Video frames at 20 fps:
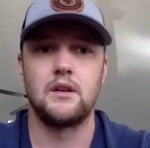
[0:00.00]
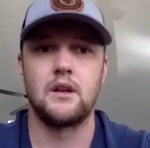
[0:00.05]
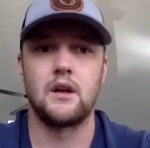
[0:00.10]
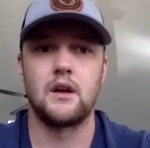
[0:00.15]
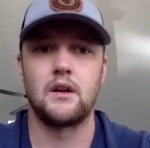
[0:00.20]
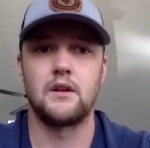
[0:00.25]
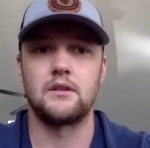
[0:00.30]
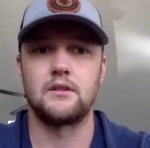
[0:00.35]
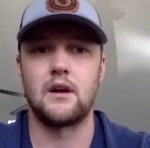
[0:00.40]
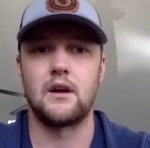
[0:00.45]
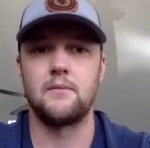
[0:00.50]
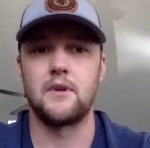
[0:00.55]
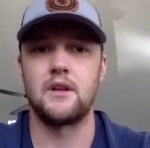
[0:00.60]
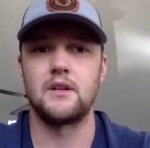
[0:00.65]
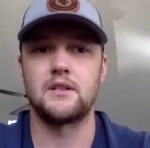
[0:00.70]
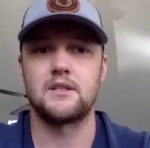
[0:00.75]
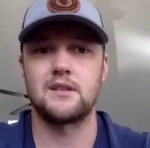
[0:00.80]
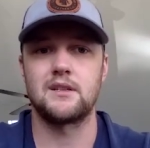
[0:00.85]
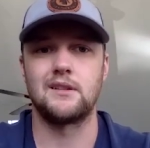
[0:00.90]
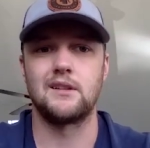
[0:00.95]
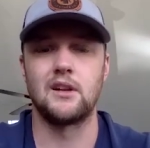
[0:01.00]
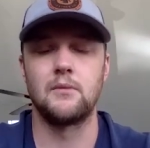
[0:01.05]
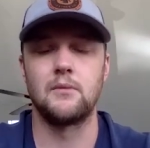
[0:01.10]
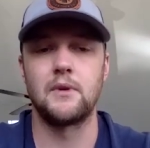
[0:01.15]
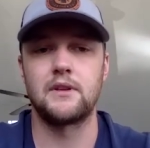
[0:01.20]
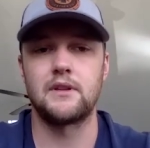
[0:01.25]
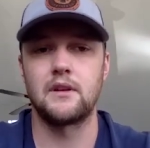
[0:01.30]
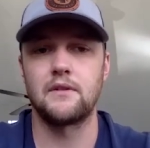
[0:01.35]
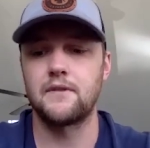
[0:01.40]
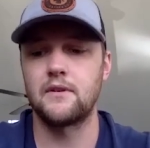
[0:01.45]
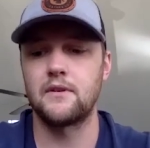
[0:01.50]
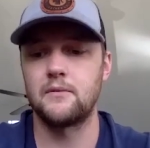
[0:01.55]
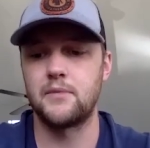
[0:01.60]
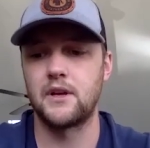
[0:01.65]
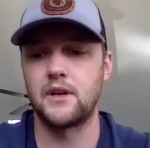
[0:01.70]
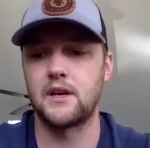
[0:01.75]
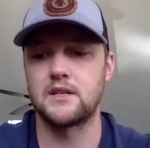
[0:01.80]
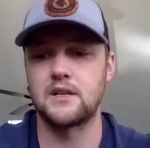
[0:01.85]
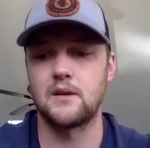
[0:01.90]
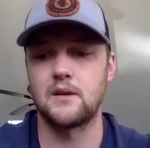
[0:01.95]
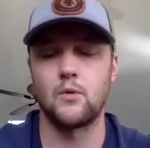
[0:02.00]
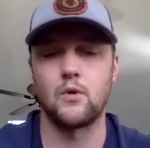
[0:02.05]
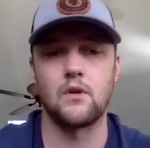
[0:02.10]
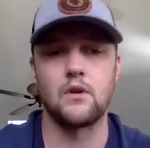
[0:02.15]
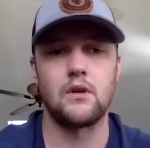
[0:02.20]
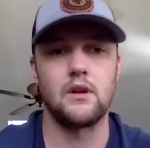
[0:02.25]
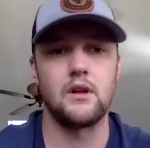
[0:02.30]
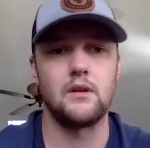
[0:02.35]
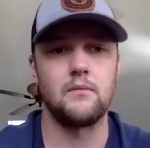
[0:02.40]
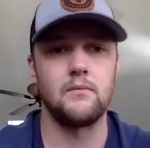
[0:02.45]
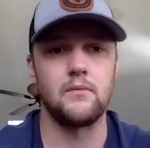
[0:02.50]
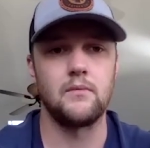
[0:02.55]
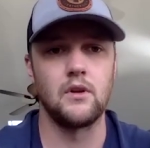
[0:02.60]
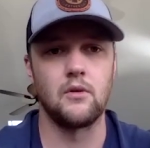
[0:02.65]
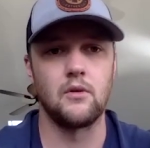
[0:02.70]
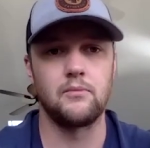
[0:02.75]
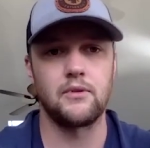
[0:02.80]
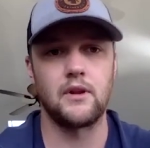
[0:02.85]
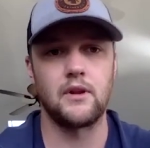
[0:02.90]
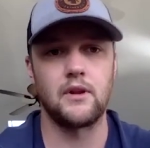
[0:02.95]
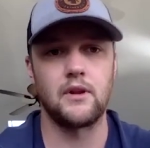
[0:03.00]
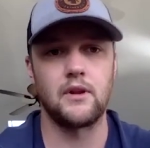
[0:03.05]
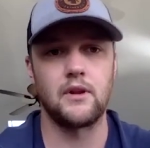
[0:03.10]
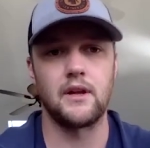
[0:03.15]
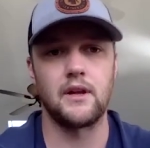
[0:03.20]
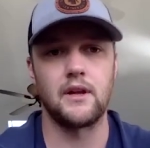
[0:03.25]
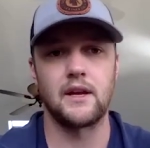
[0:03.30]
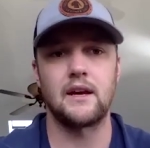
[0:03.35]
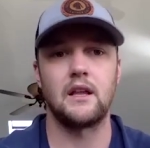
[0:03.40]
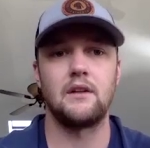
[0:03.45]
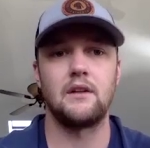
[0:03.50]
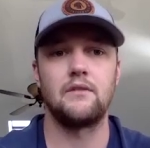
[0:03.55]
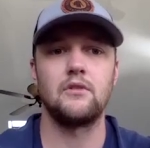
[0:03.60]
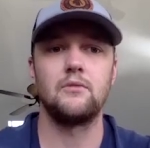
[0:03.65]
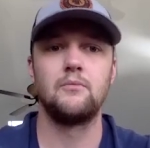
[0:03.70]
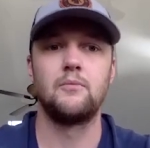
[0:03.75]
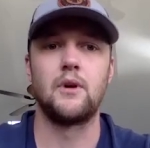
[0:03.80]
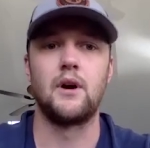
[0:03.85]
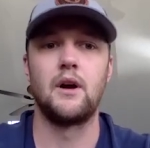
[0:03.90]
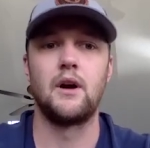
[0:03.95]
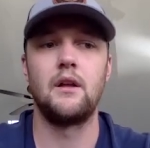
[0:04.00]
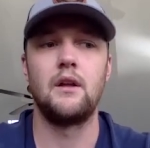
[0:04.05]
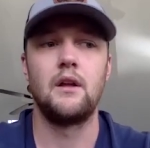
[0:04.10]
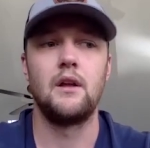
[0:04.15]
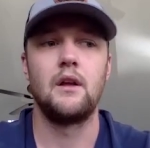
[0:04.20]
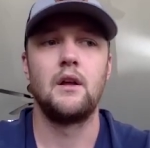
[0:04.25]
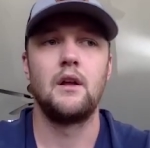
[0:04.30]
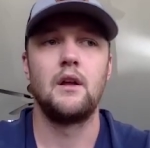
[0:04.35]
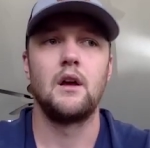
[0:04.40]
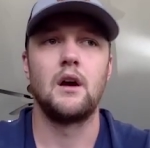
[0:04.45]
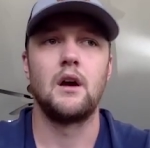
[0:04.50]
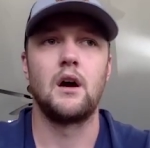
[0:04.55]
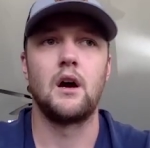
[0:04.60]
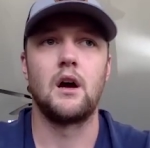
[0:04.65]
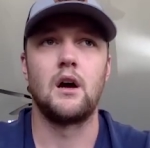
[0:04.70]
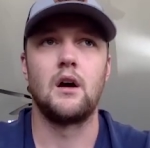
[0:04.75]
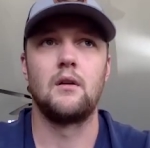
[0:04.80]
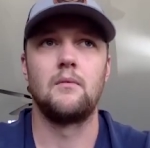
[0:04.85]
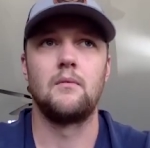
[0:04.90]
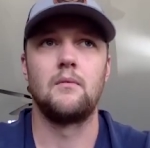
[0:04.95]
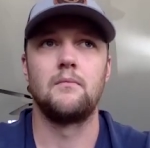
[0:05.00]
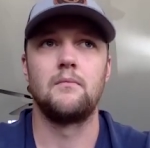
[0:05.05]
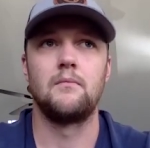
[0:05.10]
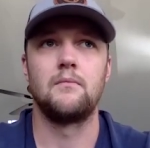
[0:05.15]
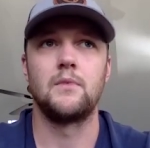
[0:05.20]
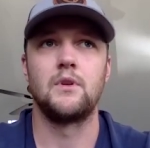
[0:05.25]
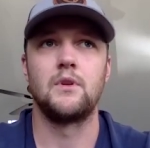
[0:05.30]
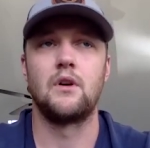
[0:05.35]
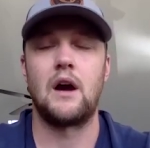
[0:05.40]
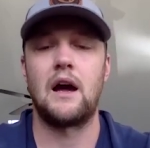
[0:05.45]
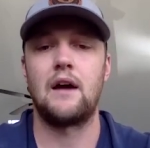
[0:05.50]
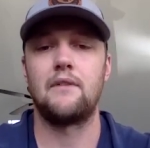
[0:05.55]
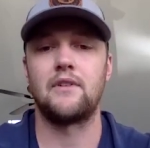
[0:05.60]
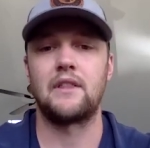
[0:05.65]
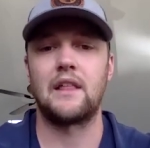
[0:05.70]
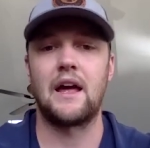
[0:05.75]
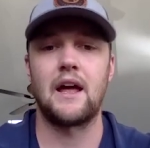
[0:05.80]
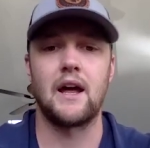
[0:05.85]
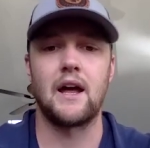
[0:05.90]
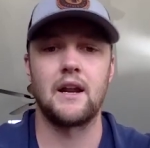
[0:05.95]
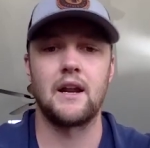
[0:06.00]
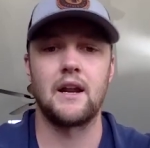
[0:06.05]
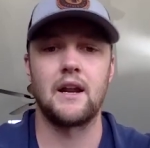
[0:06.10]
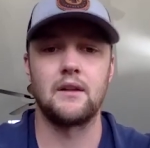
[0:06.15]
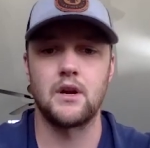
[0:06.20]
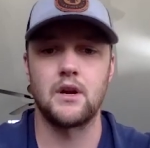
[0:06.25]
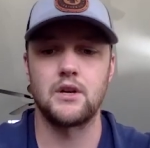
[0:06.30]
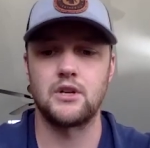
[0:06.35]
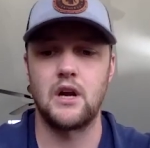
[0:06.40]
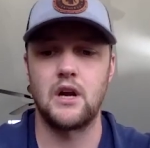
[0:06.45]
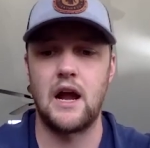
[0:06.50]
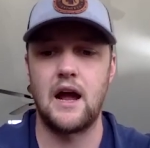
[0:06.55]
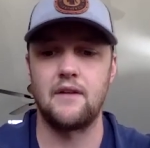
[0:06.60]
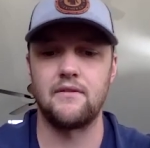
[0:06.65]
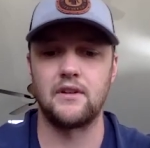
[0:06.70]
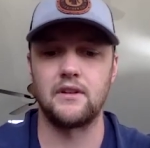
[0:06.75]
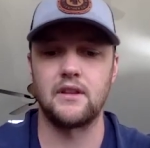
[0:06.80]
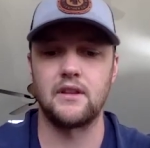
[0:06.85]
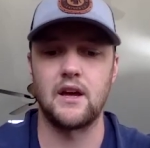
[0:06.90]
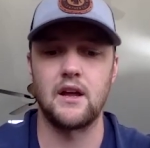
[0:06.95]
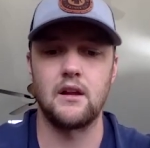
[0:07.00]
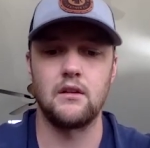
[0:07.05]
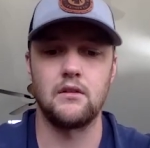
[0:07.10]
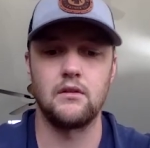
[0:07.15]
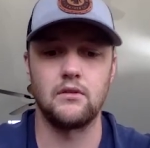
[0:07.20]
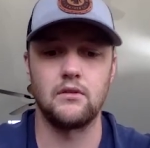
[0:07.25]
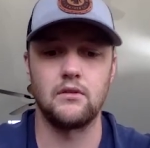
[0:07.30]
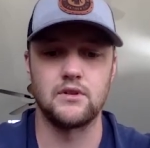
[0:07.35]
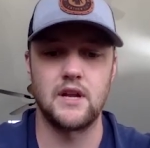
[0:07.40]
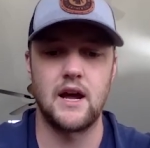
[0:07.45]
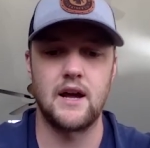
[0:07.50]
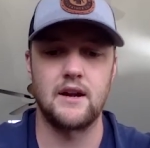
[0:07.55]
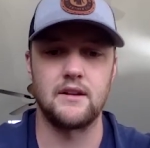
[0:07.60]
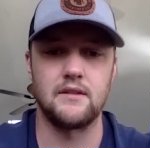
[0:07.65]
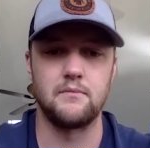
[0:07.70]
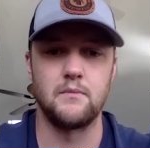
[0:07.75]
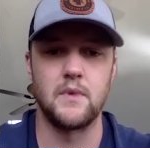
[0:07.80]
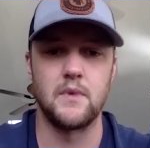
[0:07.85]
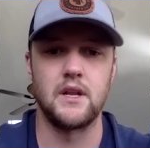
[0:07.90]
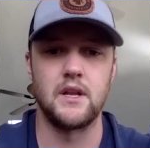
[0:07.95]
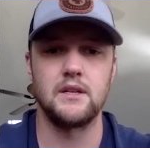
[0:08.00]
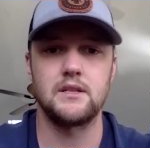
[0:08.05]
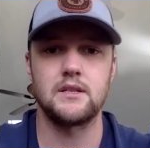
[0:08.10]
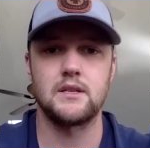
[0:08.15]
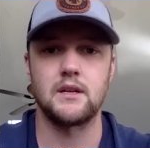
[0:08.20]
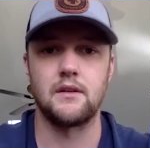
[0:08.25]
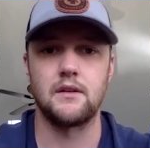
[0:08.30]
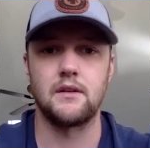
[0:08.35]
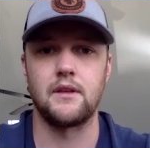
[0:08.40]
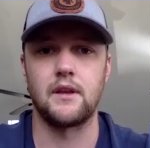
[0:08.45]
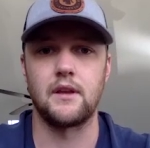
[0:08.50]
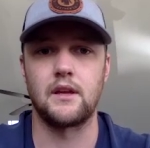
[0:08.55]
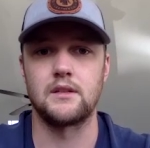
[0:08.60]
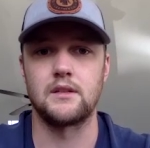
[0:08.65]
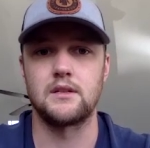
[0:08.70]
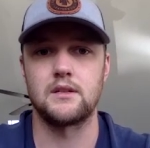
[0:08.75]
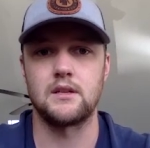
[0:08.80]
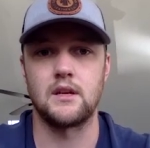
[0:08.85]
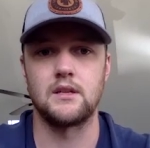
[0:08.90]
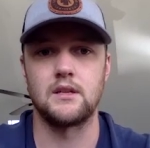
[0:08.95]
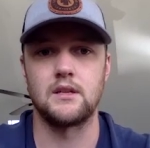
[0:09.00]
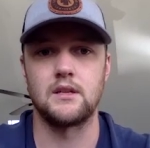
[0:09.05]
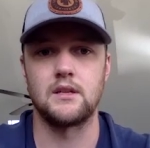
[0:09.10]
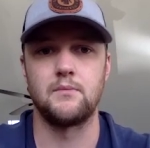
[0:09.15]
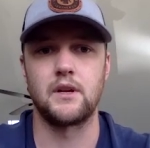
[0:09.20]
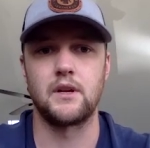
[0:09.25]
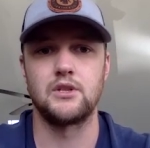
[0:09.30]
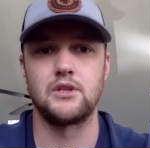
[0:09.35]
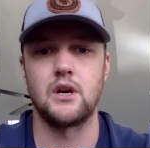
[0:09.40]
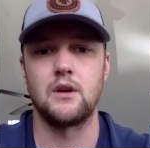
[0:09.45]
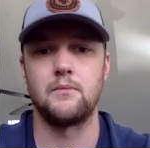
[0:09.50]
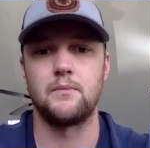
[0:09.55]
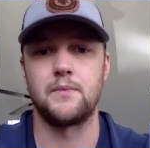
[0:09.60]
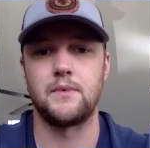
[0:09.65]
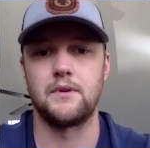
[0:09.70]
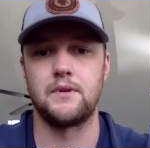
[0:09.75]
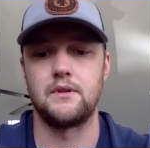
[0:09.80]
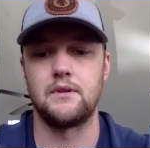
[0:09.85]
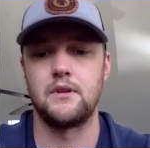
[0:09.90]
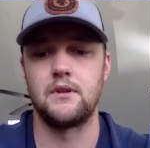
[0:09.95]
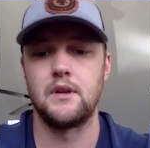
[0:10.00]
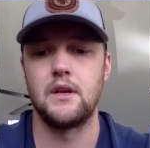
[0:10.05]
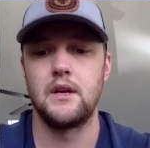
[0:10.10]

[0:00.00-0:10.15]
not I mean it's a little bit different because I'm already you know playing at that level but um, you know having that added pressure having that those added minutes I think it's it's a big jump and